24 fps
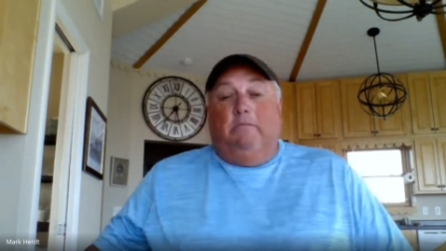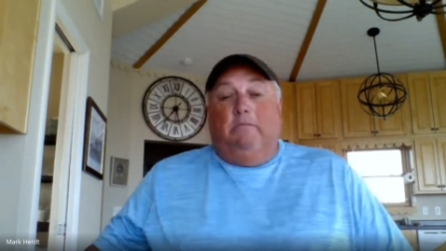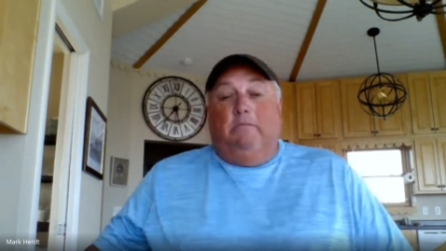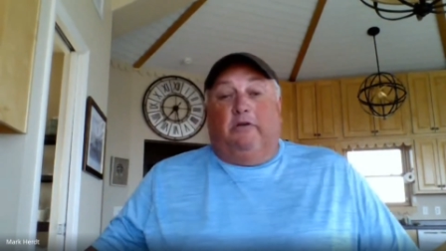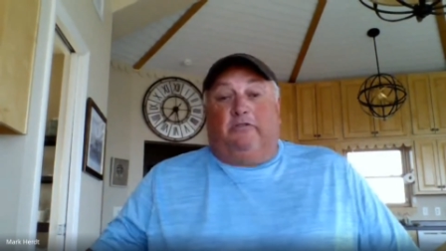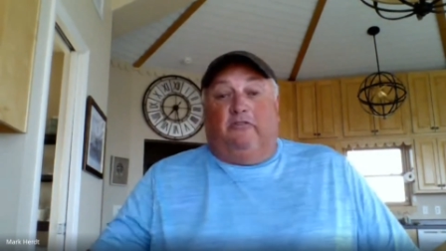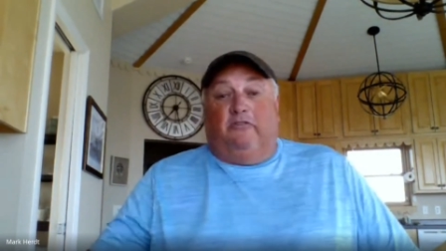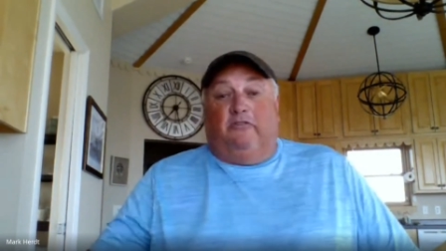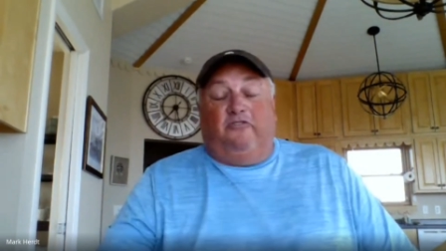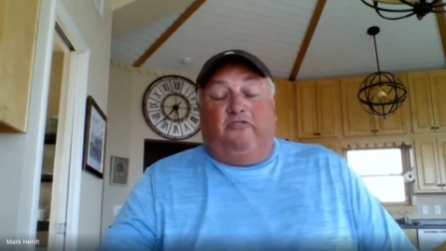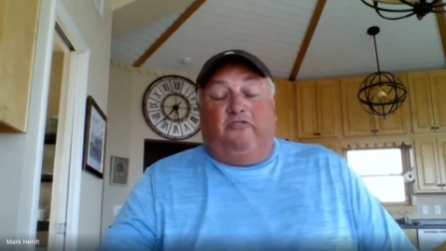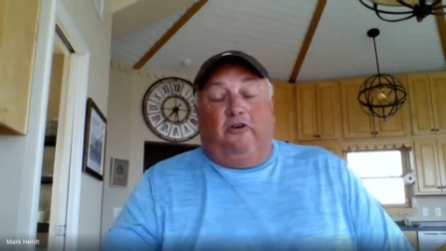
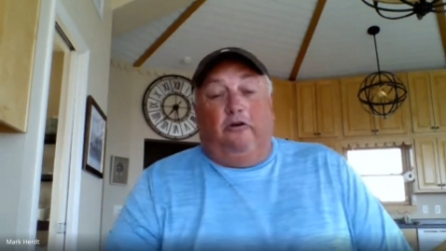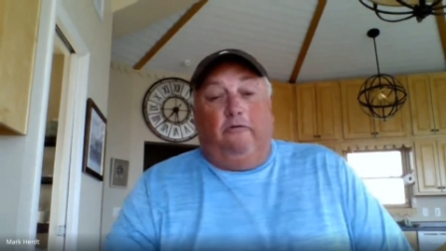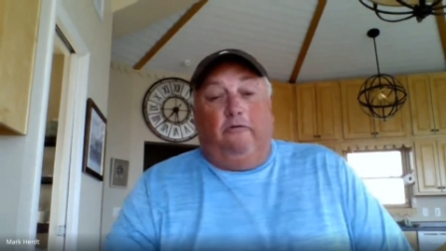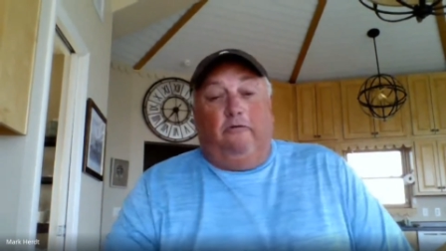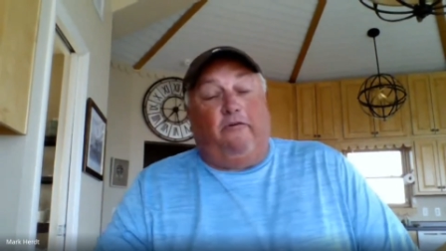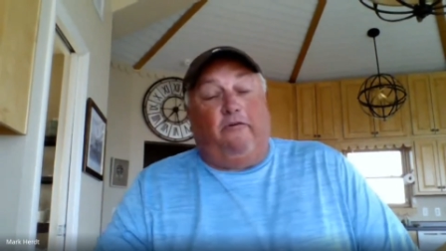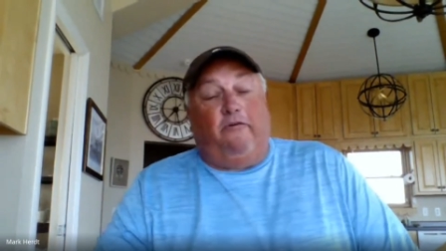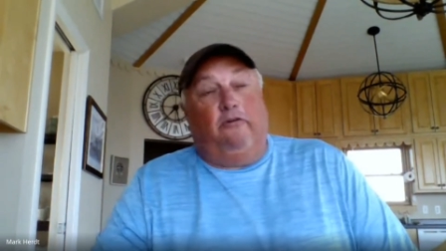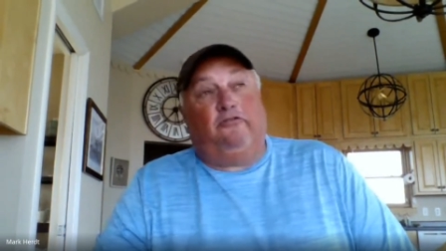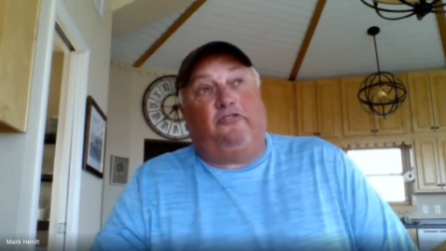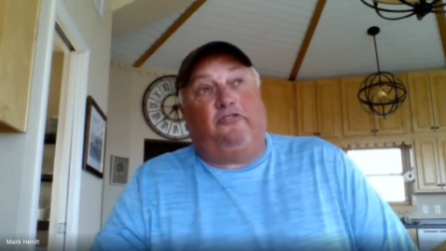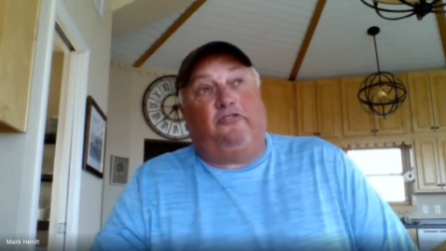But the shirt,
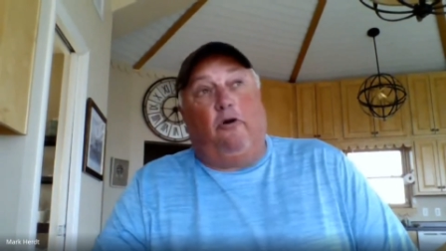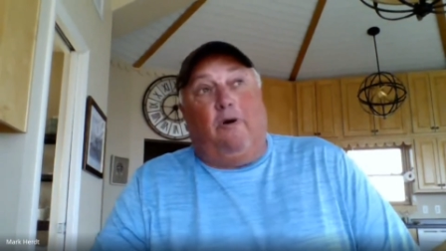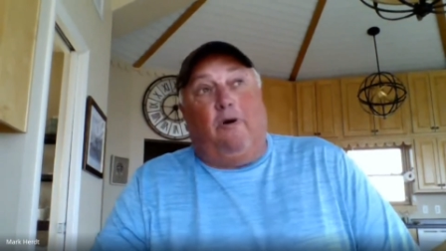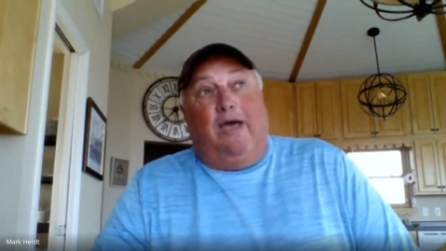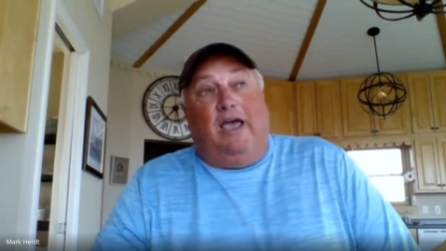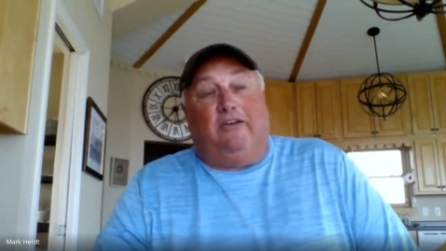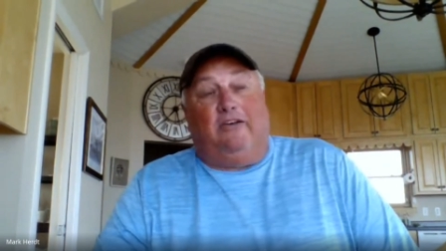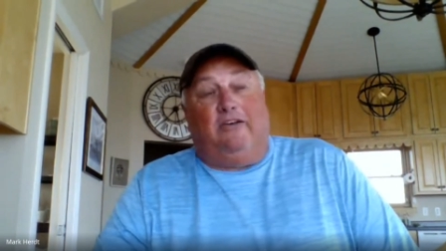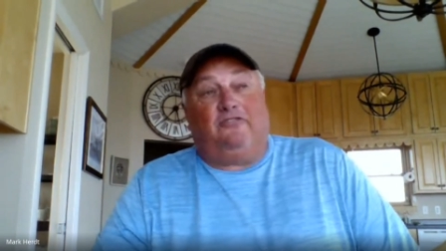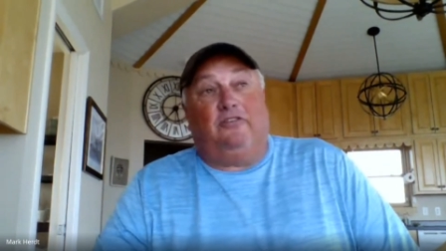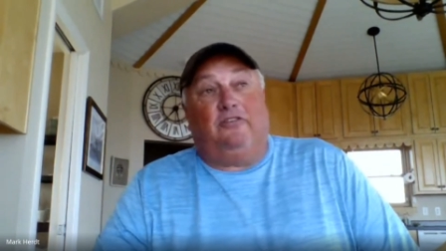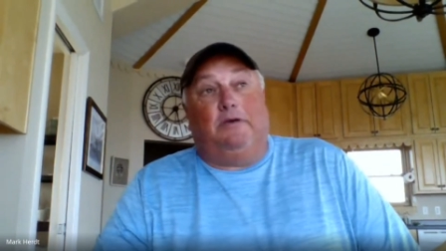first show
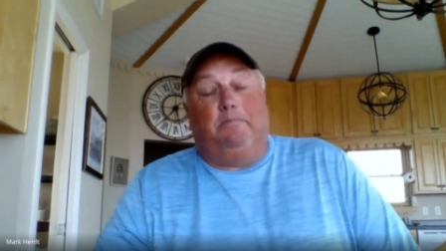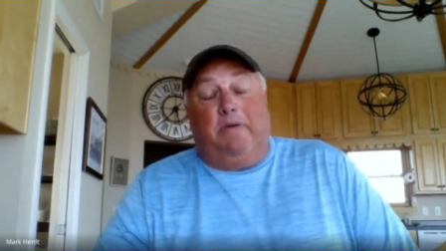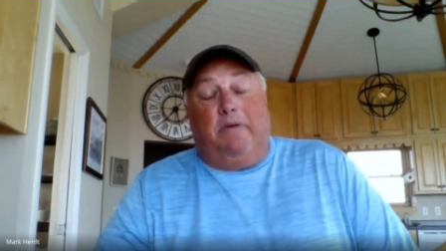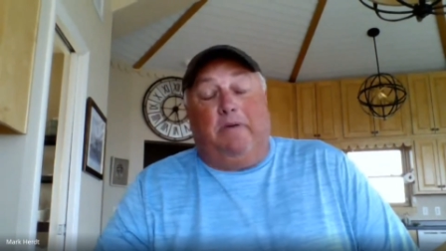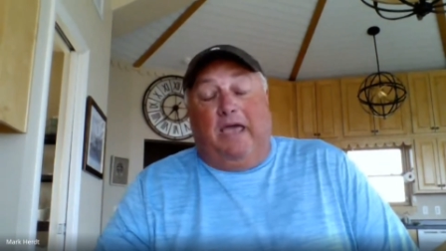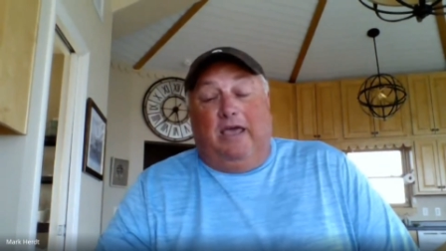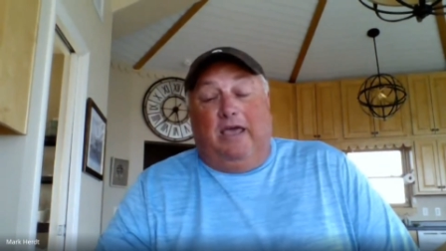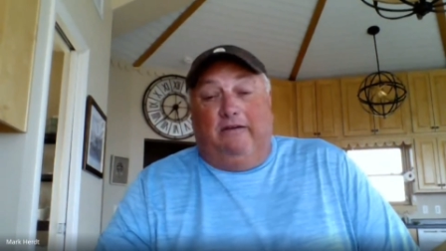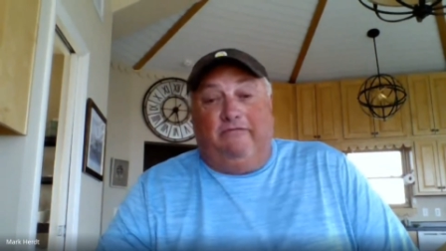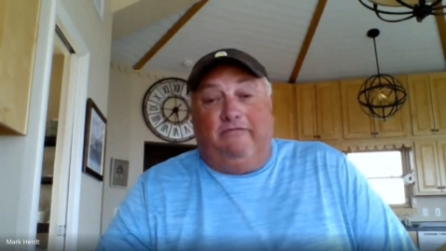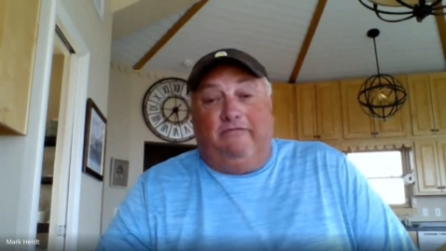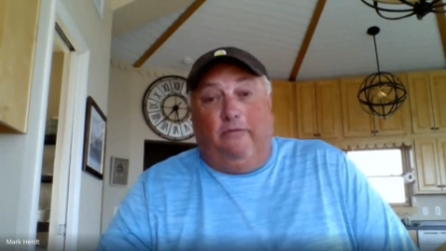I actually
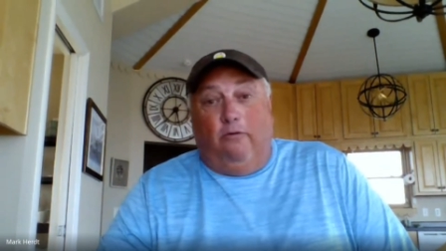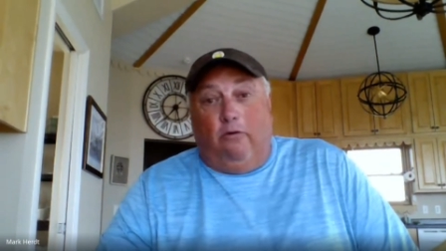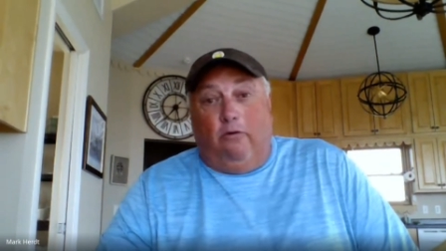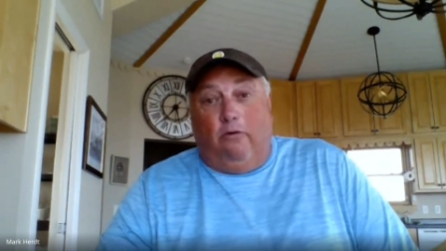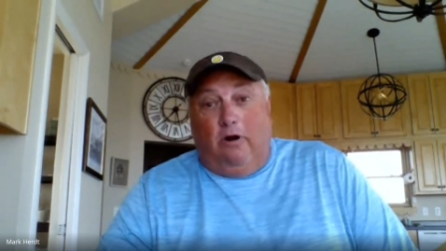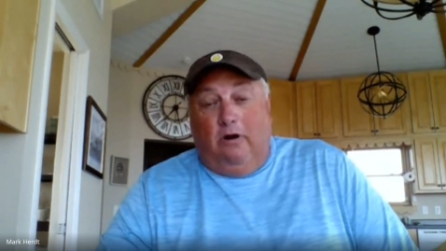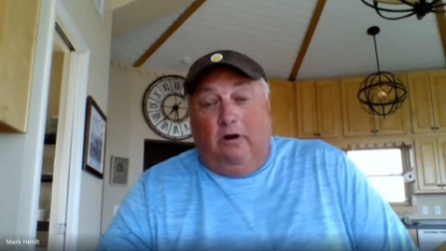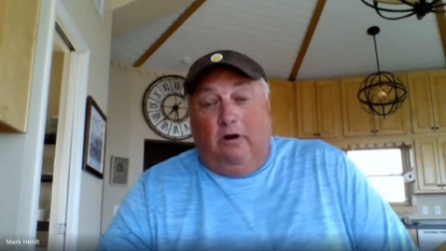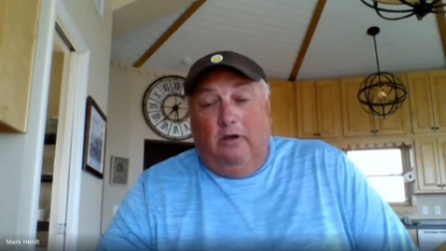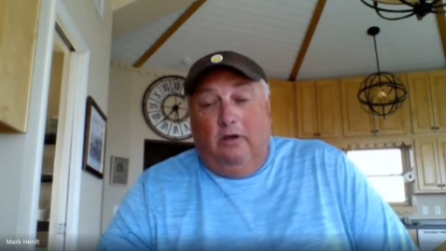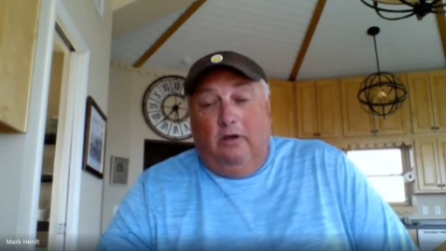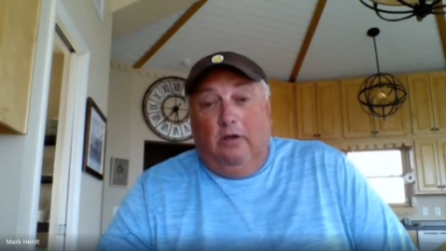paid
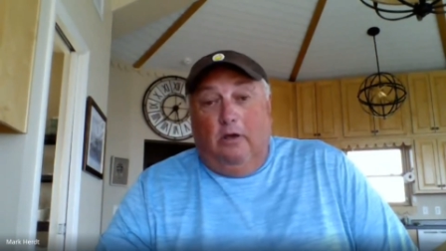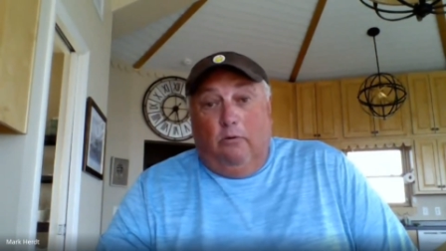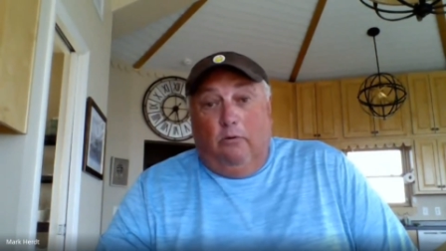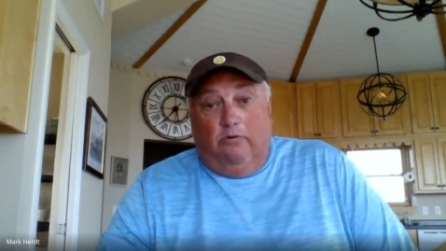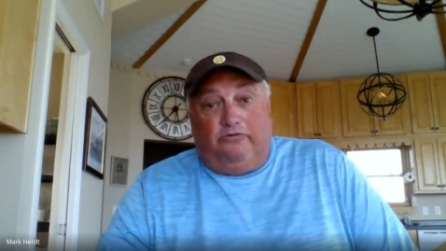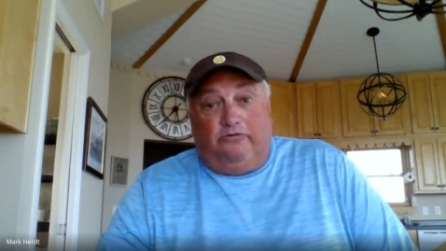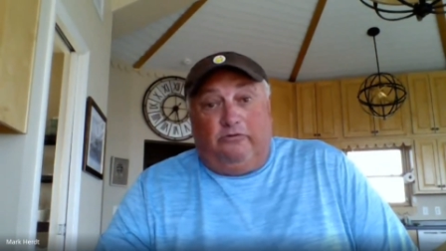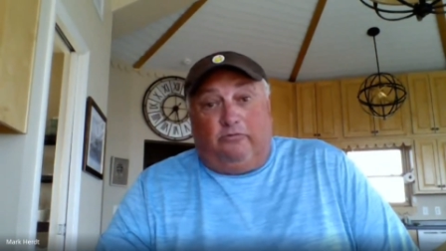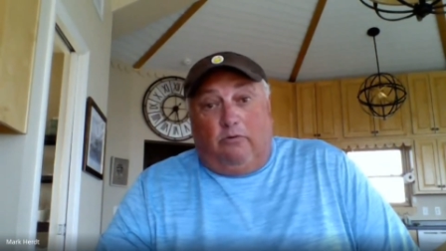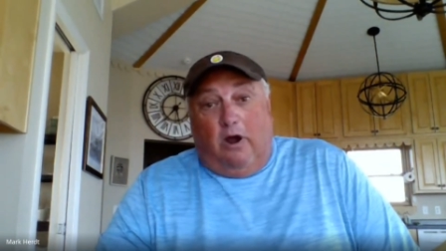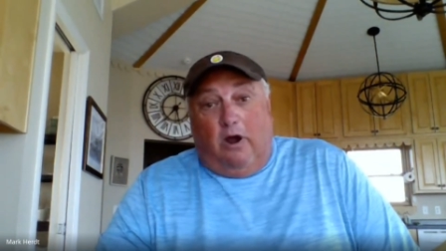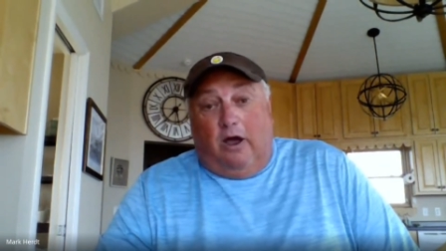for
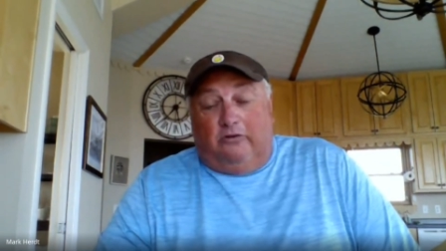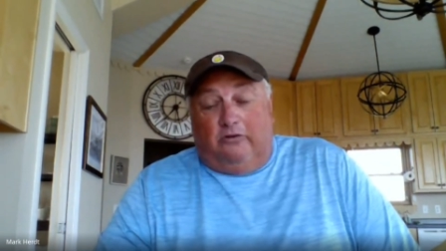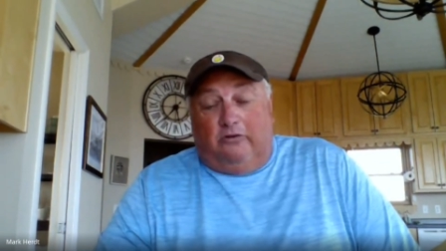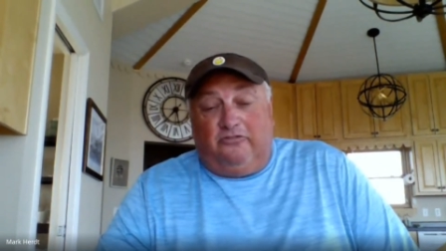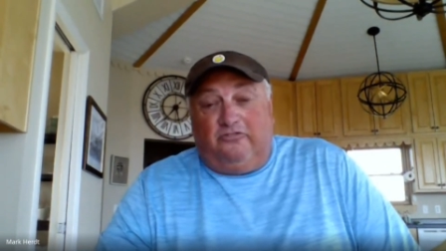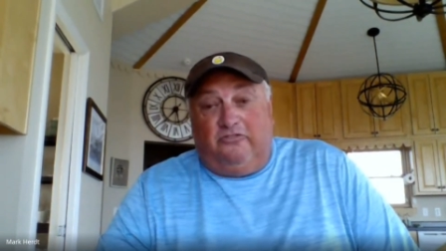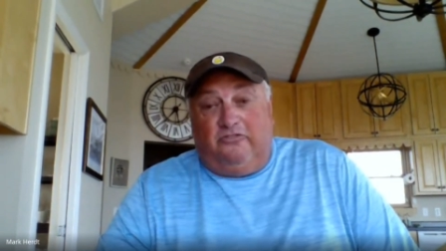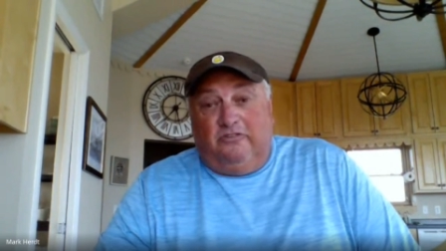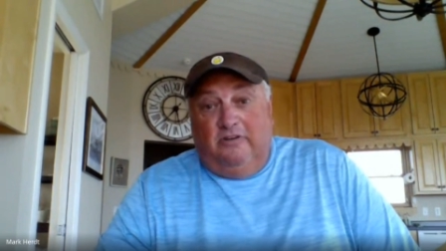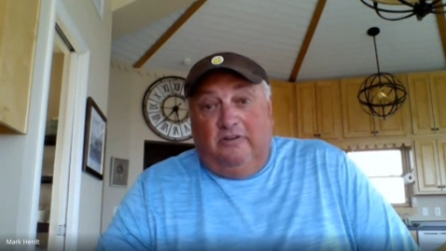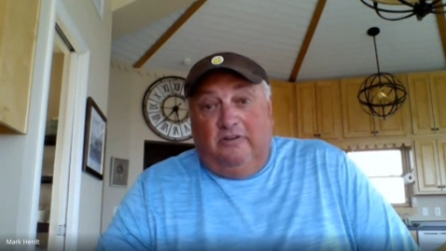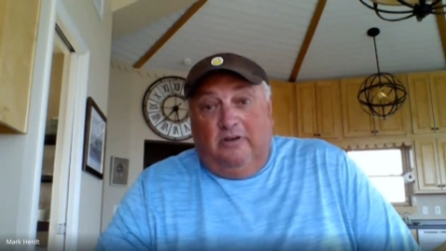was
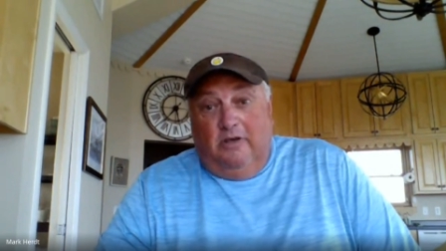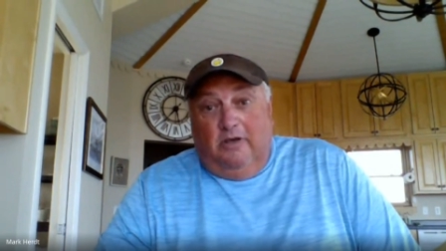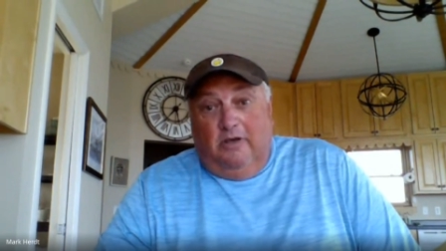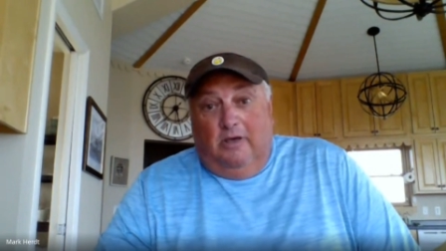Rush.